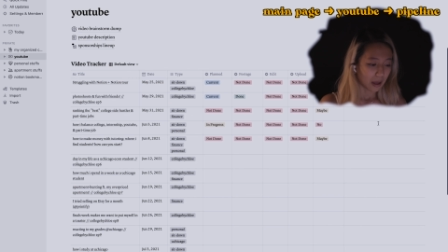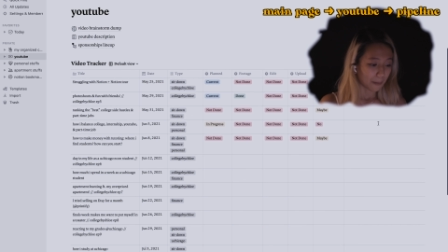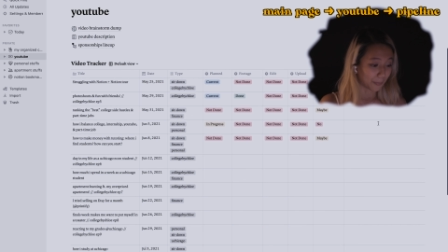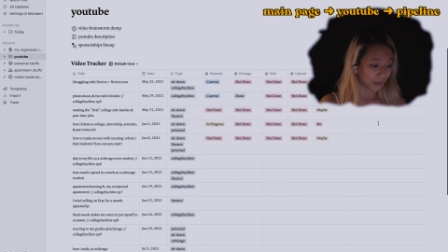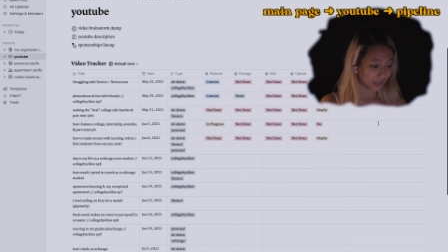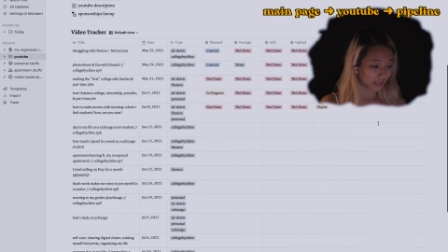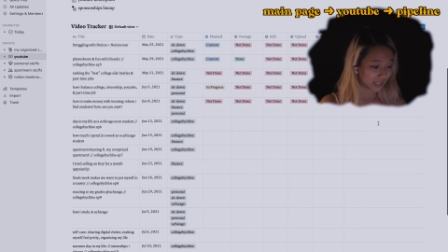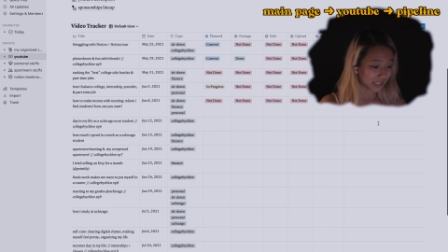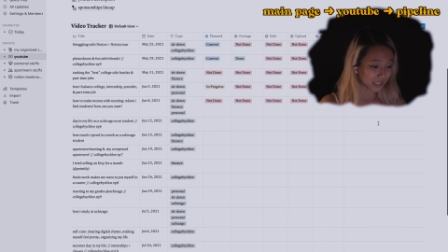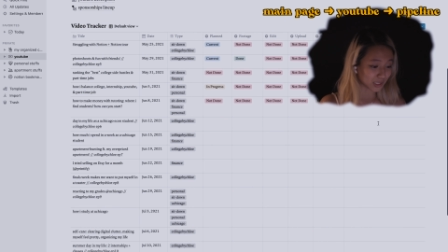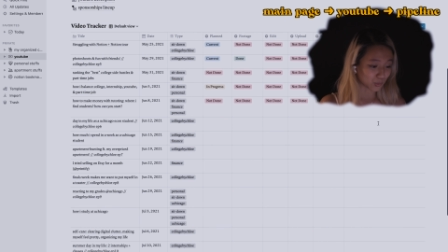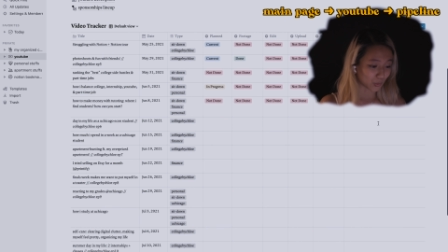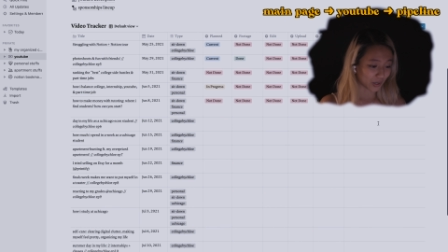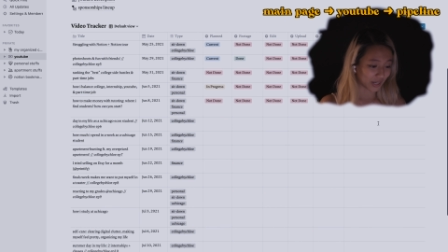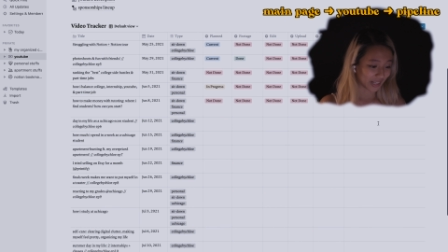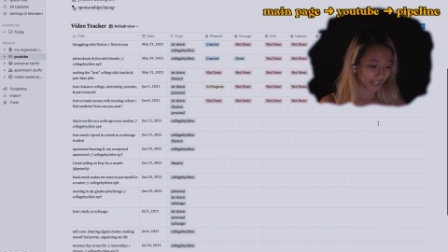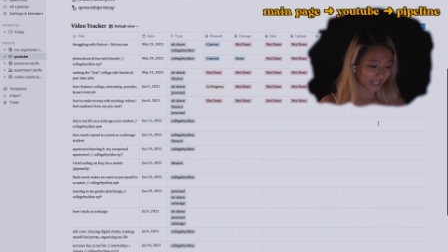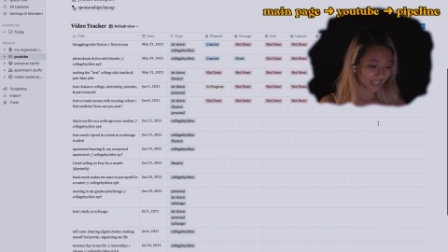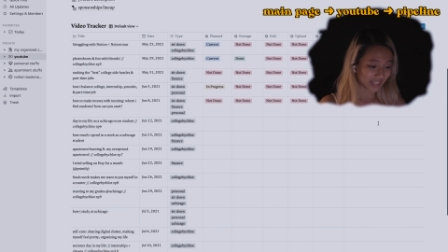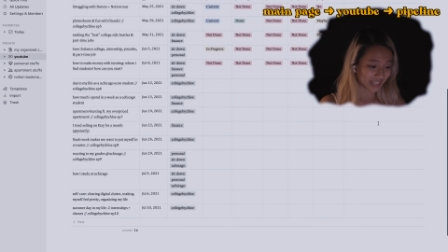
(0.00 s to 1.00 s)
But this one
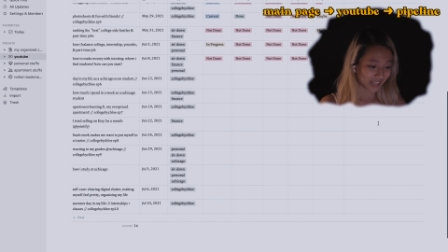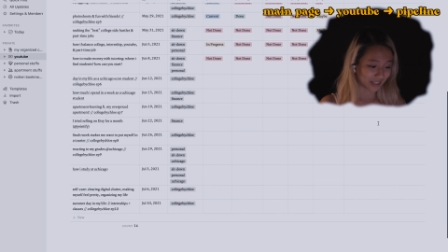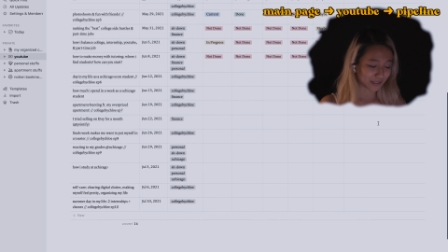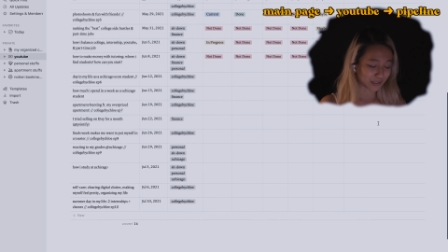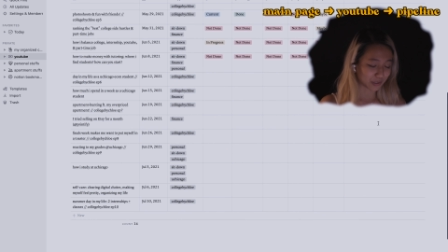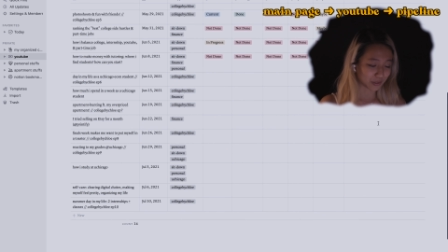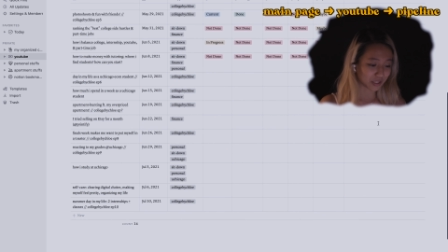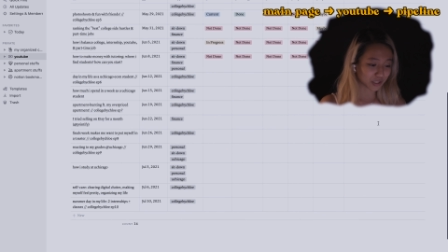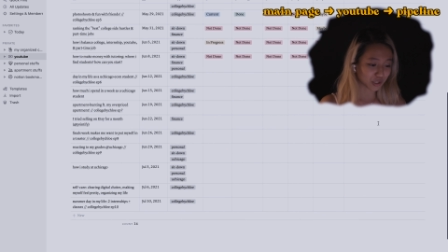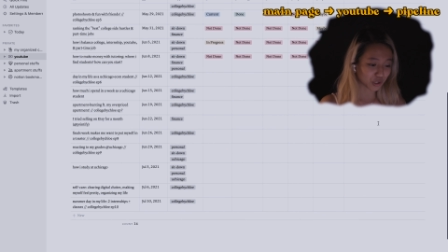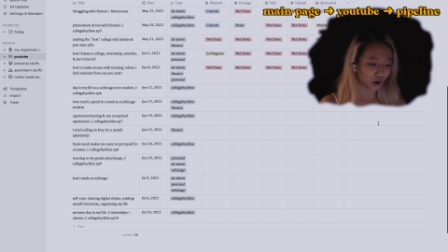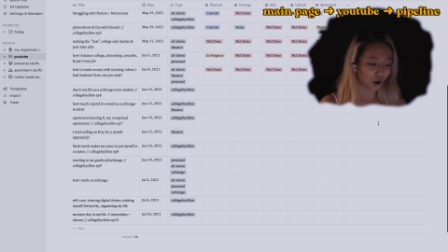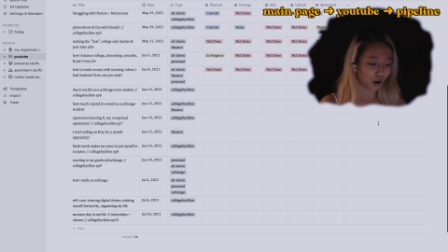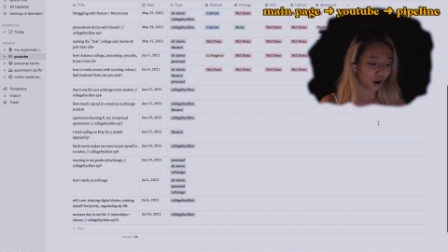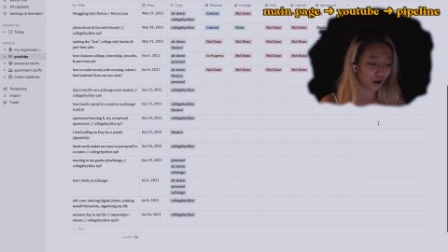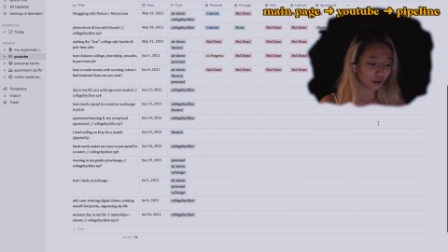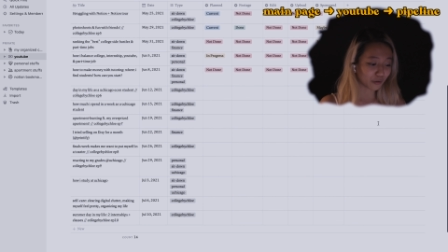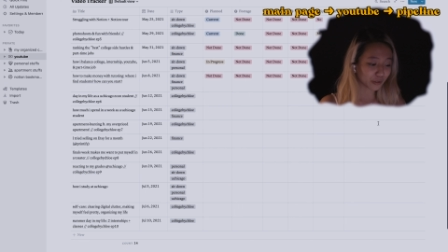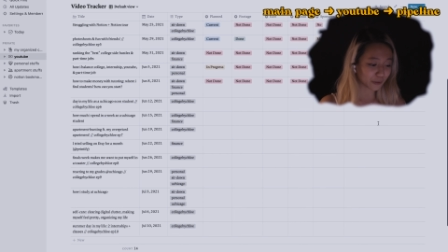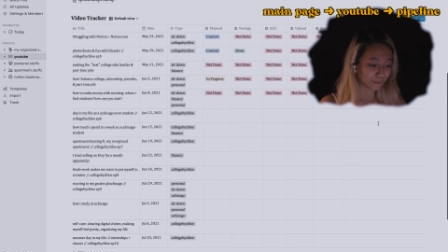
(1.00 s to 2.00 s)
I can. So these are
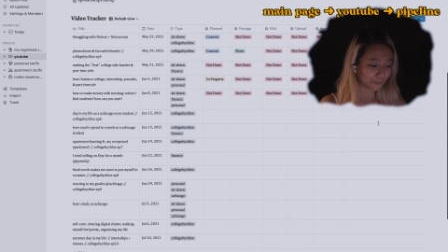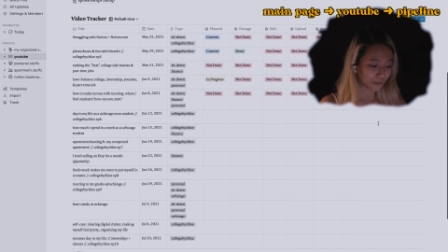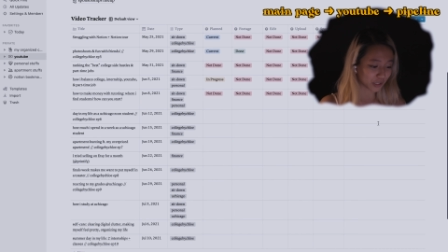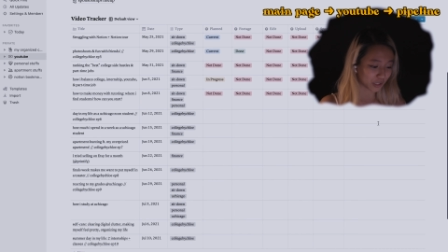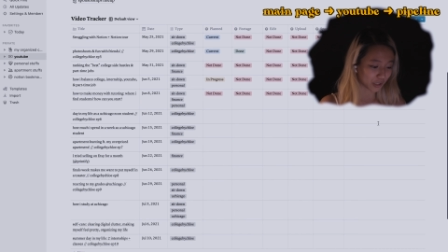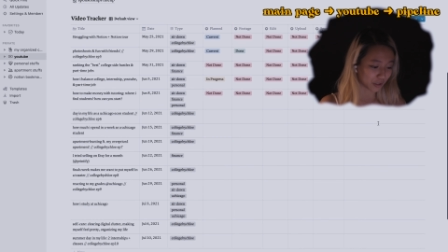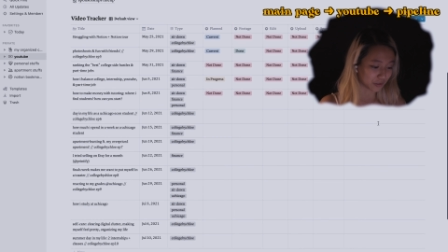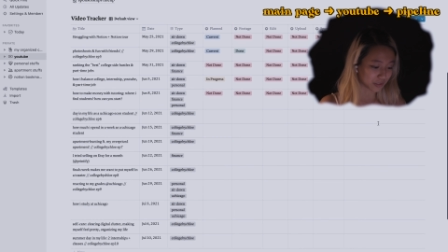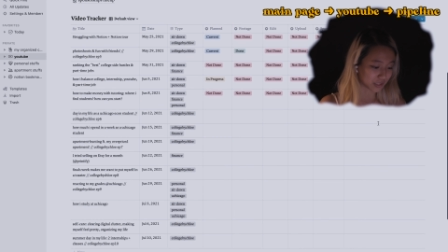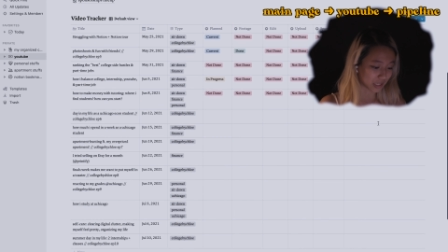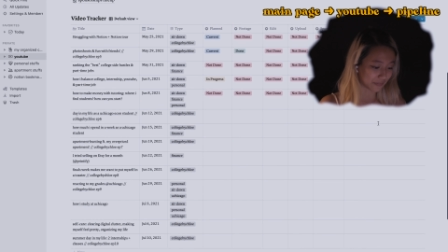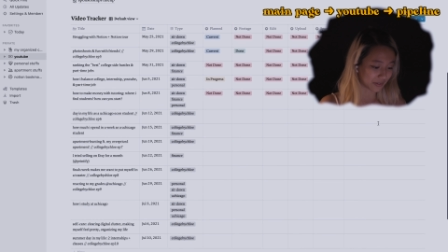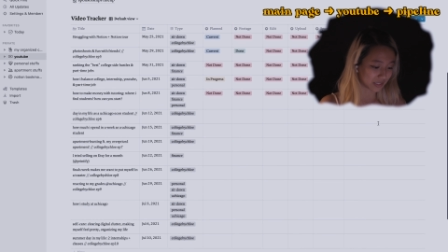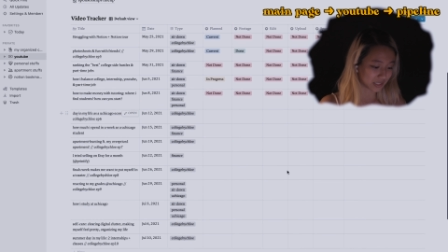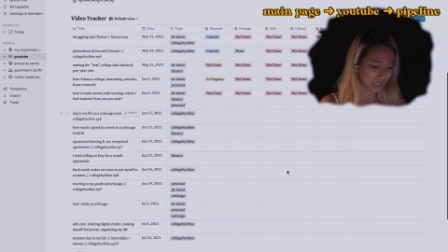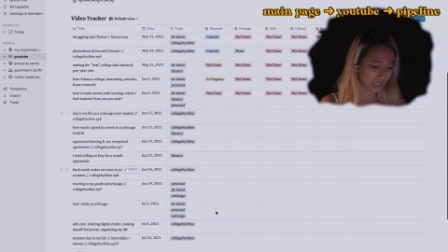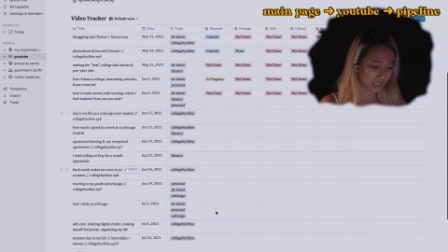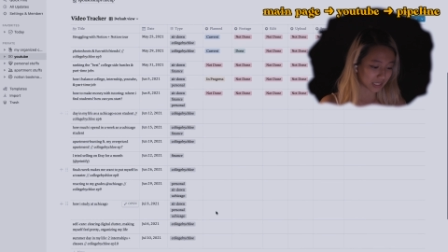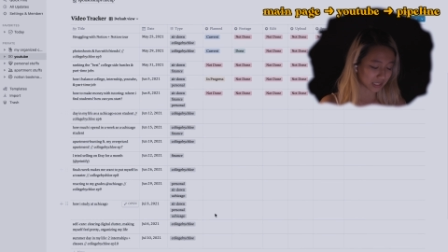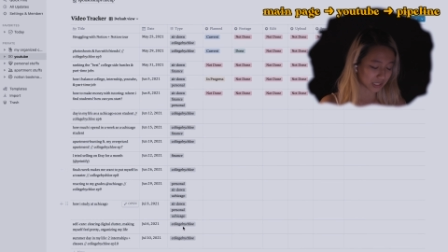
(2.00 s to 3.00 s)
all the videos I'm
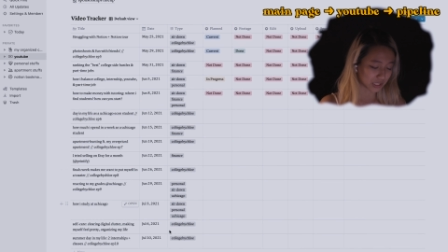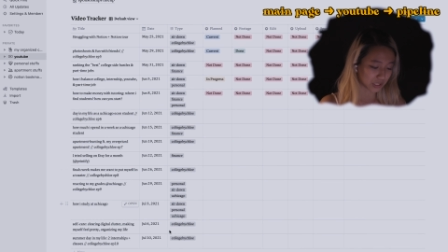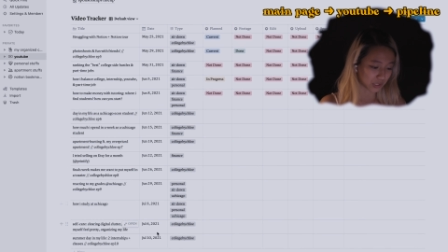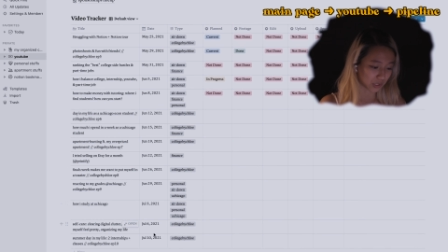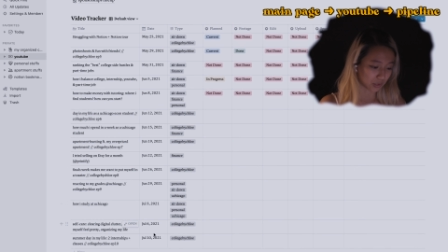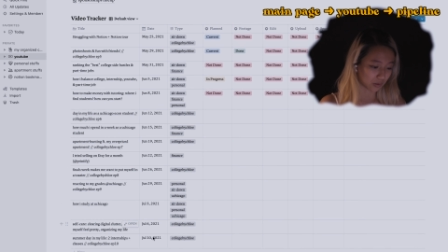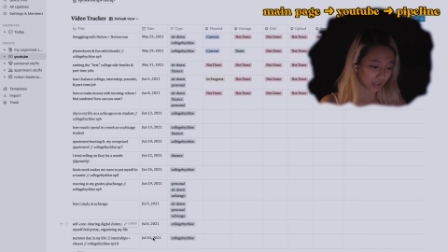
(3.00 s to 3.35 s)
intending to do